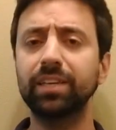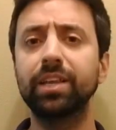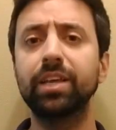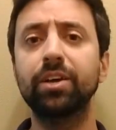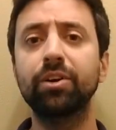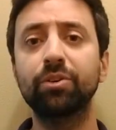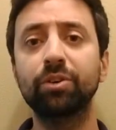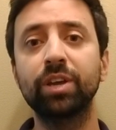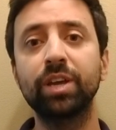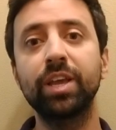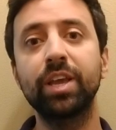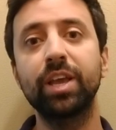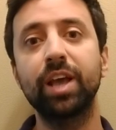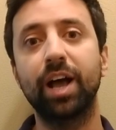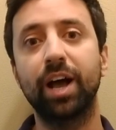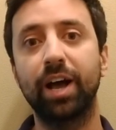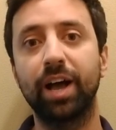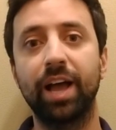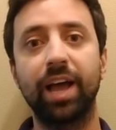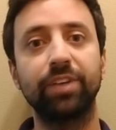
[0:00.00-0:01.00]
Now,
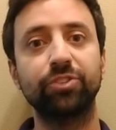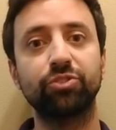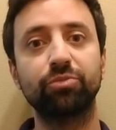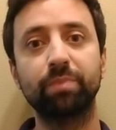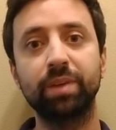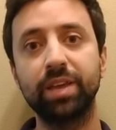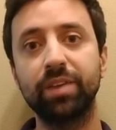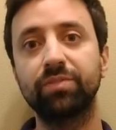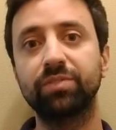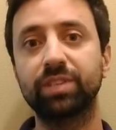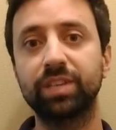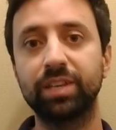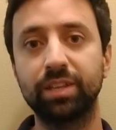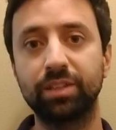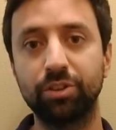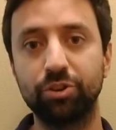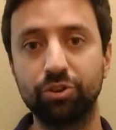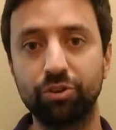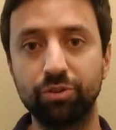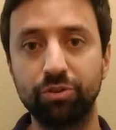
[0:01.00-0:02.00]
uh, as you may have seen
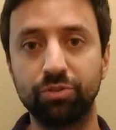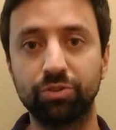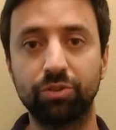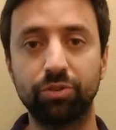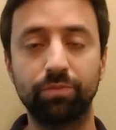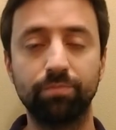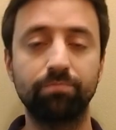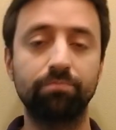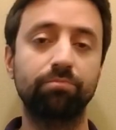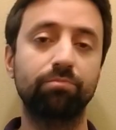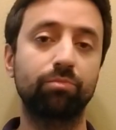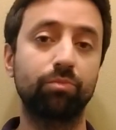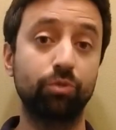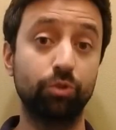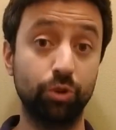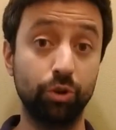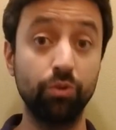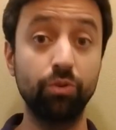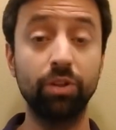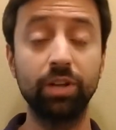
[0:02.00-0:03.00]
in the news,
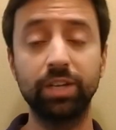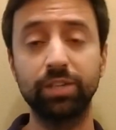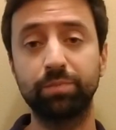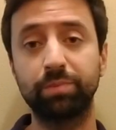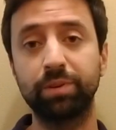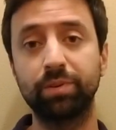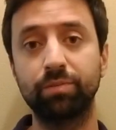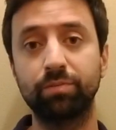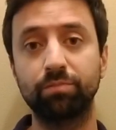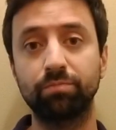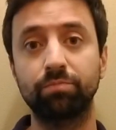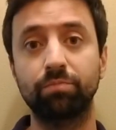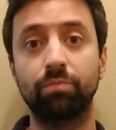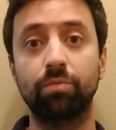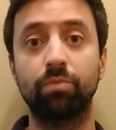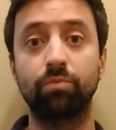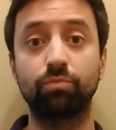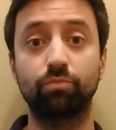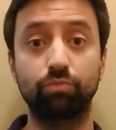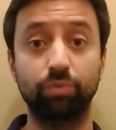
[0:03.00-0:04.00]
Google has been
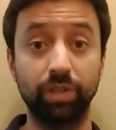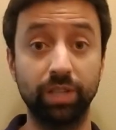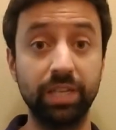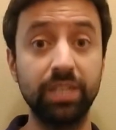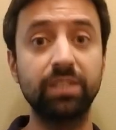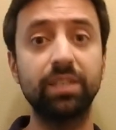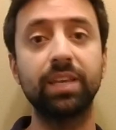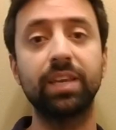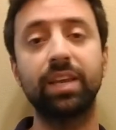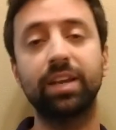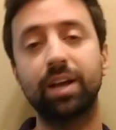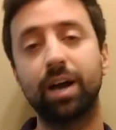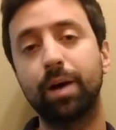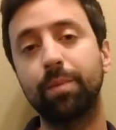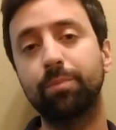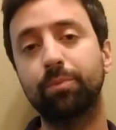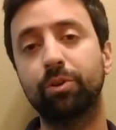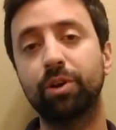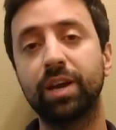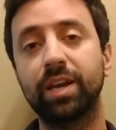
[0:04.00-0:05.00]
releasing and
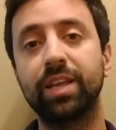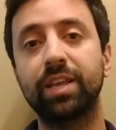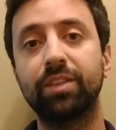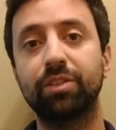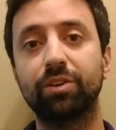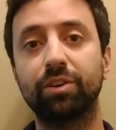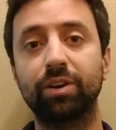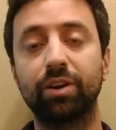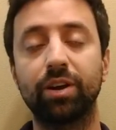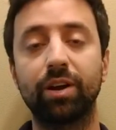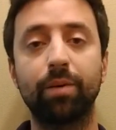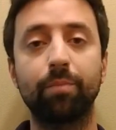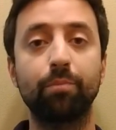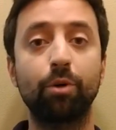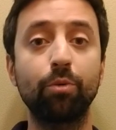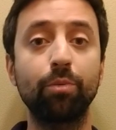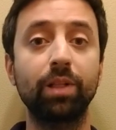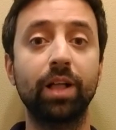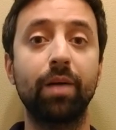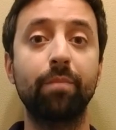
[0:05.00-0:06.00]
upgrading their uh,
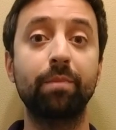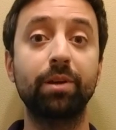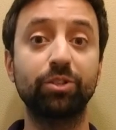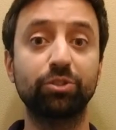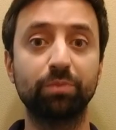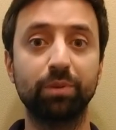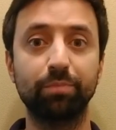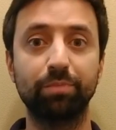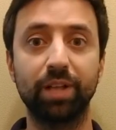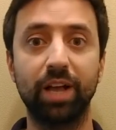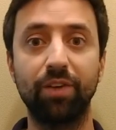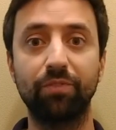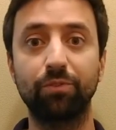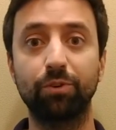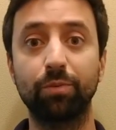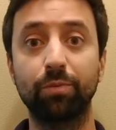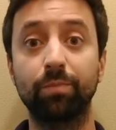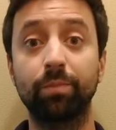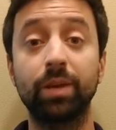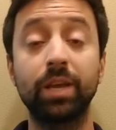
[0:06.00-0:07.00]
mobile app measurement
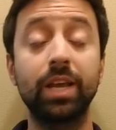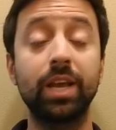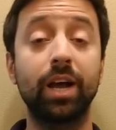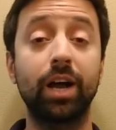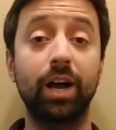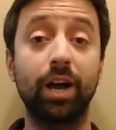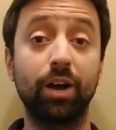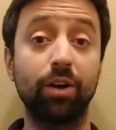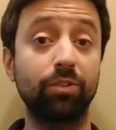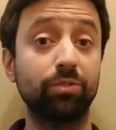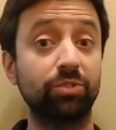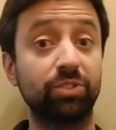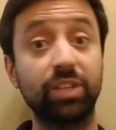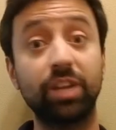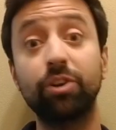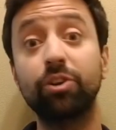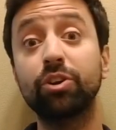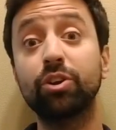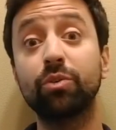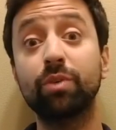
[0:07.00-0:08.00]
platform uh,
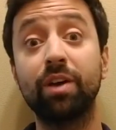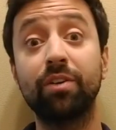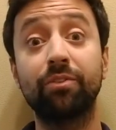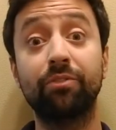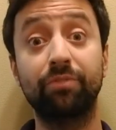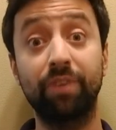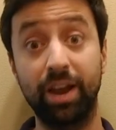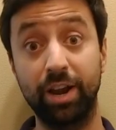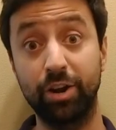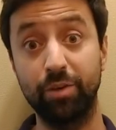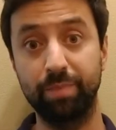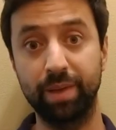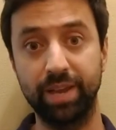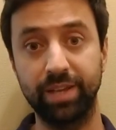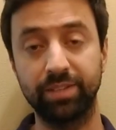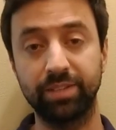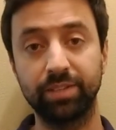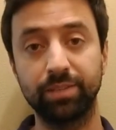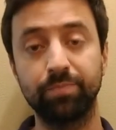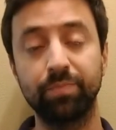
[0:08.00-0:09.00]
centered around
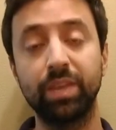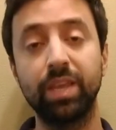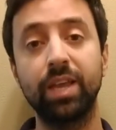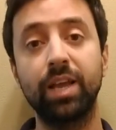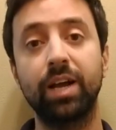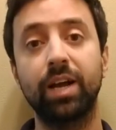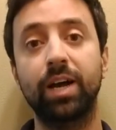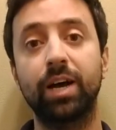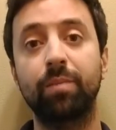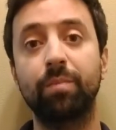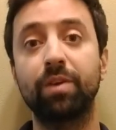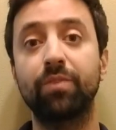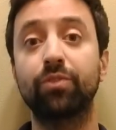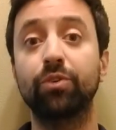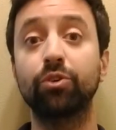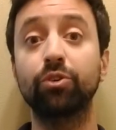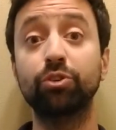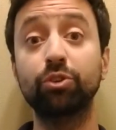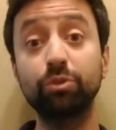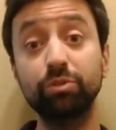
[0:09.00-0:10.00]
Firebase. Um,
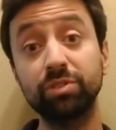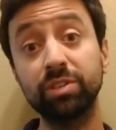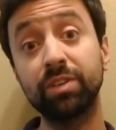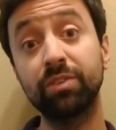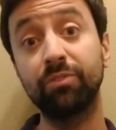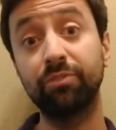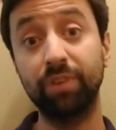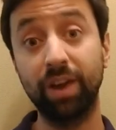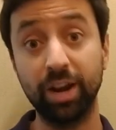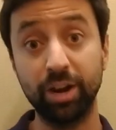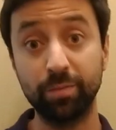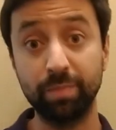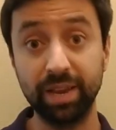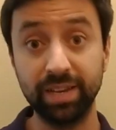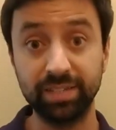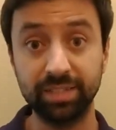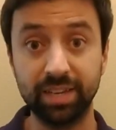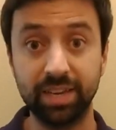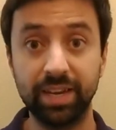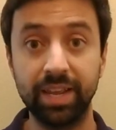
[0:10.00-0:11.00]
if you're using
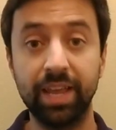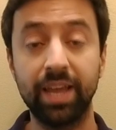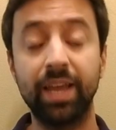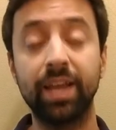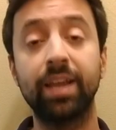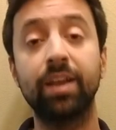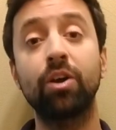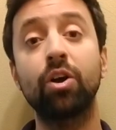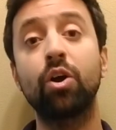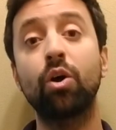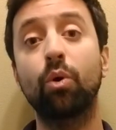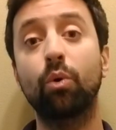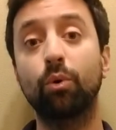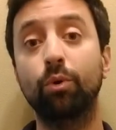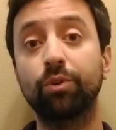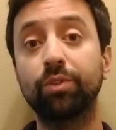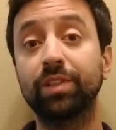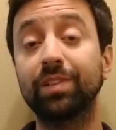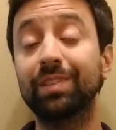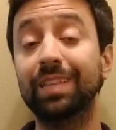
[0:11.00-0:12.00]
Firebase today
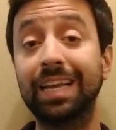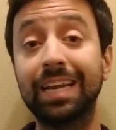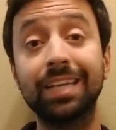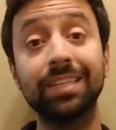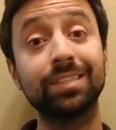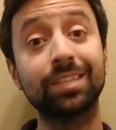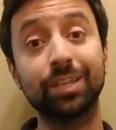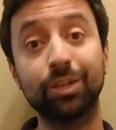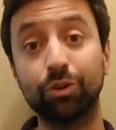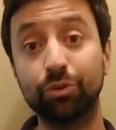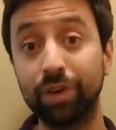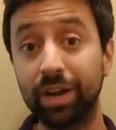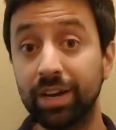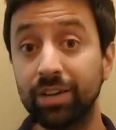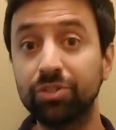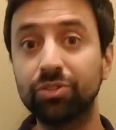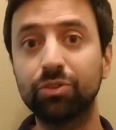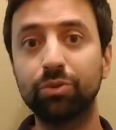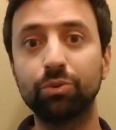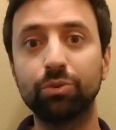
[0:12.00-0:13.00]
or the latest and
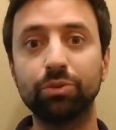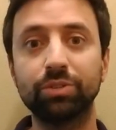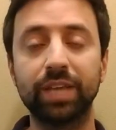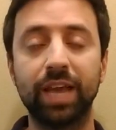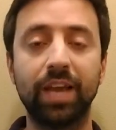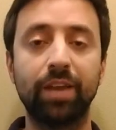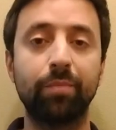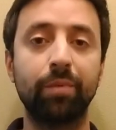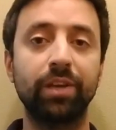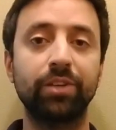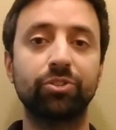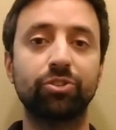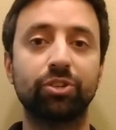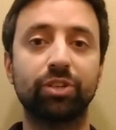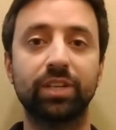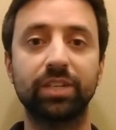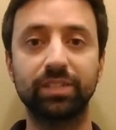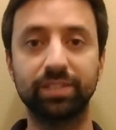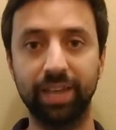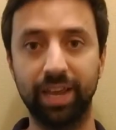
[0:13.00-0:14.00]
greatest Google Tag
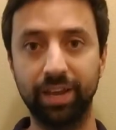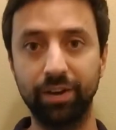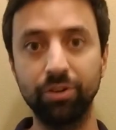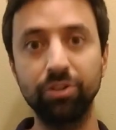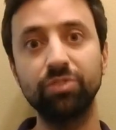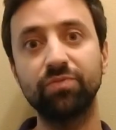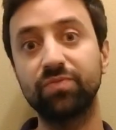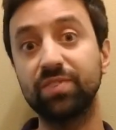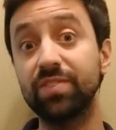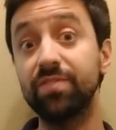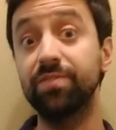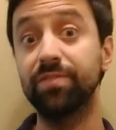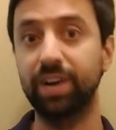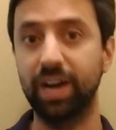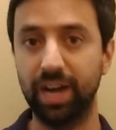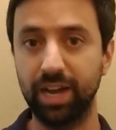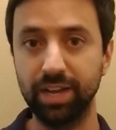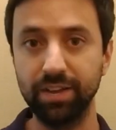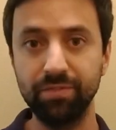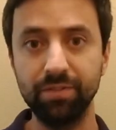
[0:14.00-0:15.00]
Manager containers,
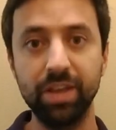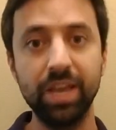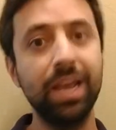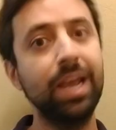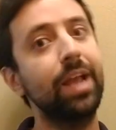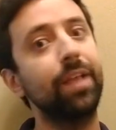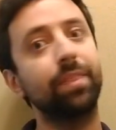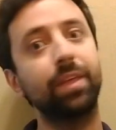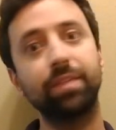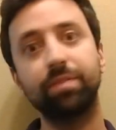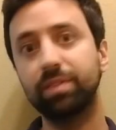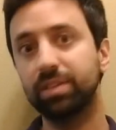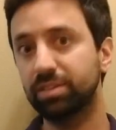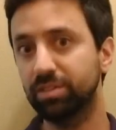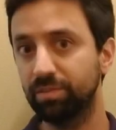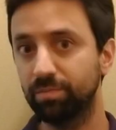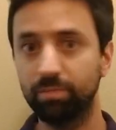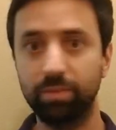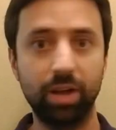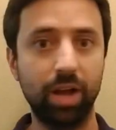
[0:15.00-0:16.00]
V5, then
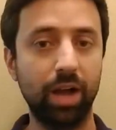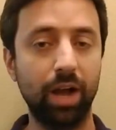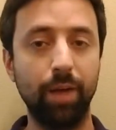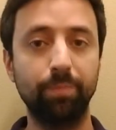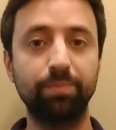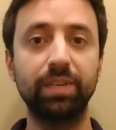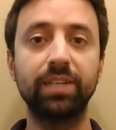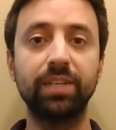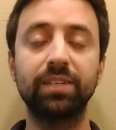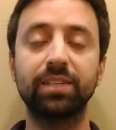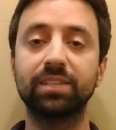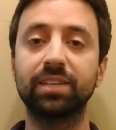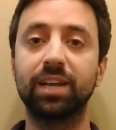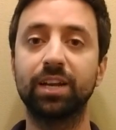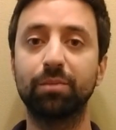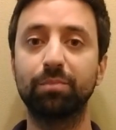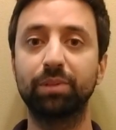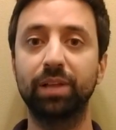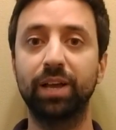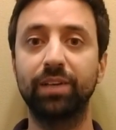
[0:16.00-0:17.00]
this update does
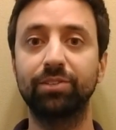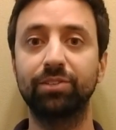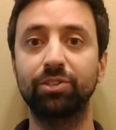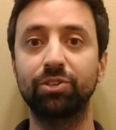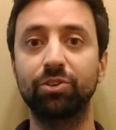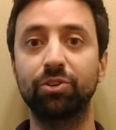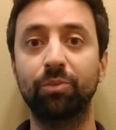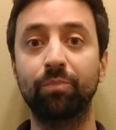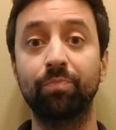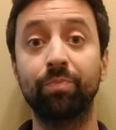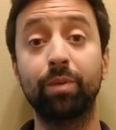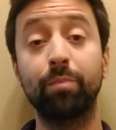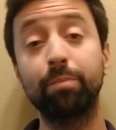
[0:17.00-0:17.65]
not apply to you.